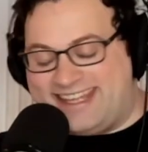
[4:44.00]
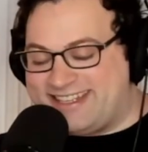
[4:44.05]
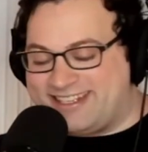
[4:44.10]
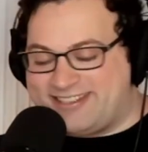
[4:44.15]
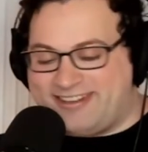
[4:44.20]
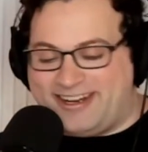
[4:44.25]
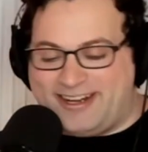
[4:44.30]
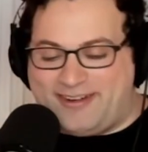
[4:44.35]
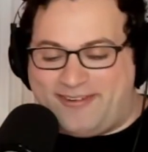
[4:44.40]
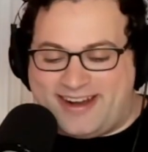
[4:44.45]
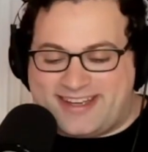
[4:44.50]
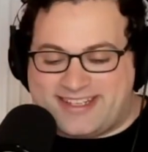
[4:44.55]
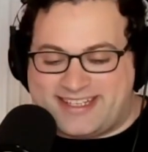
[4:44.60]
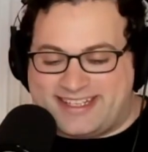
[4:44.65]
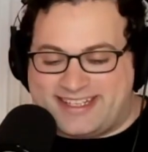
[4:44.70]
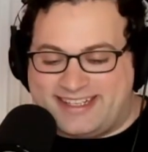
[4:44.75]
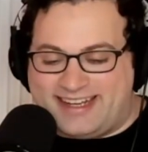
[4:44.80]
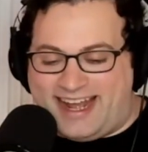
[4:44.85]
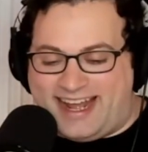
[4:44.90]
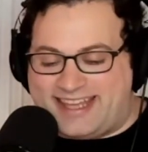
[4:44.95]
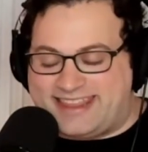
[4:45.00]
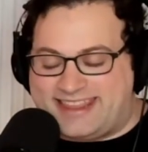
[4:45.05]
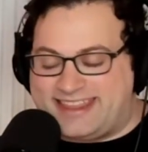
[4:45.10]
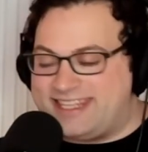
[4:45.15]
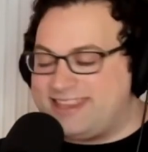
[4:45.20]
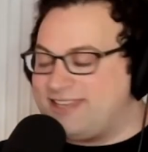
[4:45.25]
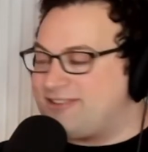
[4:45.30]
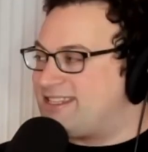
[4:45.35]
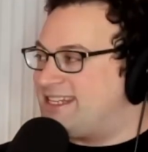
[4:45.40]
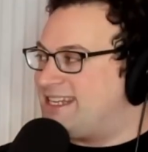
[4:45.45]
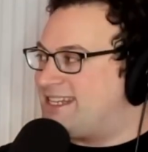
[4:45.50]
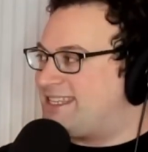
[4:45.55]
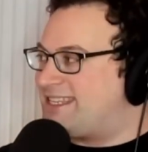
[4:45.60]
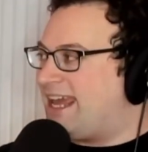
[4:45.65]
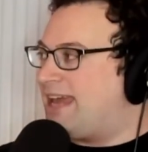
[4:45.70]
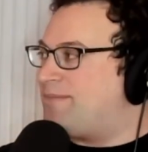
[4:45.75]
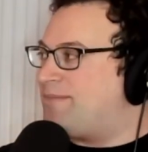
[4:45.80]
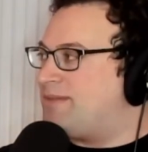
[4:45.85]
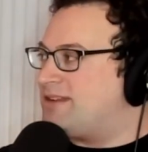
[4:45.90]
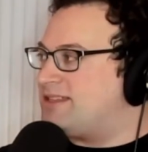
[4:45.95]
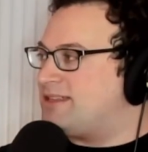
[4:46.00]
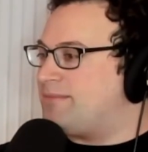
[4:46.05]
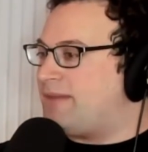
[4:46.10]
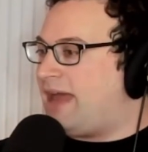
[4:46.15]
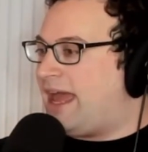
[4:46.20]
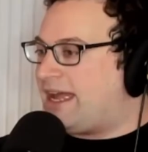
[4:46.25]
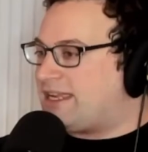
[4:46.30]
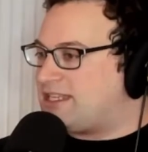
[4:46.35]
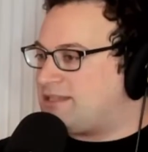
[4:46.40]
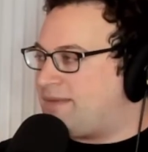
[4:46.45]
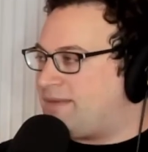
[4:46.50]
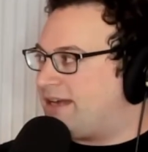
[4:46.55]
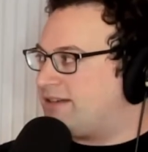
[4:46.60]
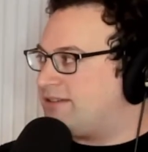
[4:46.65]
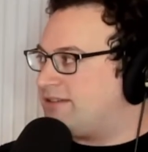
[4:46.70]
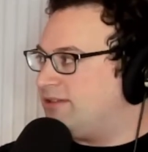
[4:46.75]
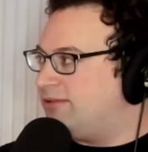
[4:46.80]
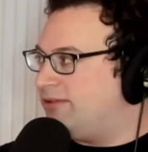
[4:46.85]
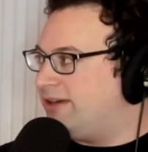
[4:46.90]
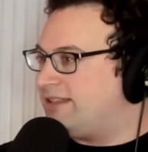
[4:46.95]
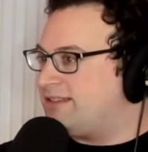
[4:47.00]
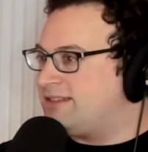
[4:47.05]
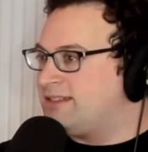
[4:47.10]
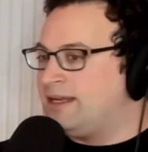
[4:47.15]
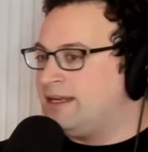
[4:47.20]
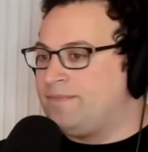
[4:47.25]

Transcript: a great question. I think there's an escapism aspect to it.